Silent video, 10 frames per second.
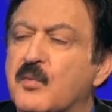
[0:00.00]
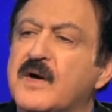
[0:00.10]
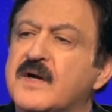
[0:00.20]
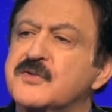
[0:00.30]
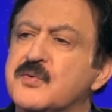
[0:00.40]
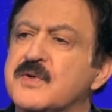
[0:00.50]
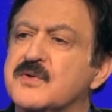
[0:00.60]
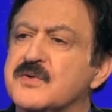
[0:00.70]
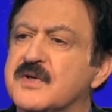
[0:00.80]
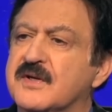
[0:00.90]
What got you
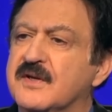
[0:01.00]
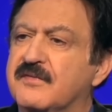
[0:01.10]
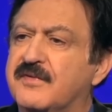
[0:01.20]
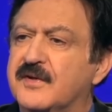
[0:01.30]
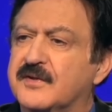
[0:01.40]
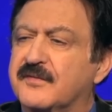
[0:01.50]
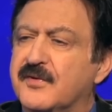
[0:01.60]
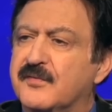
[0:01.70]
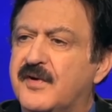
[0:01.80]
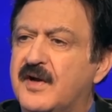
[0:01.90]
interested in the field of
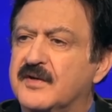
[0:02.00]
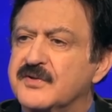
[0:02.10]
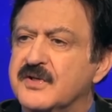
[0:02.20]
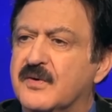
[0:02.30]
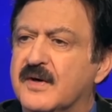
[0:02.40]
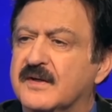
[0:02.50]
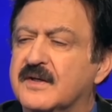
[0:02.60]
ufology, Grant?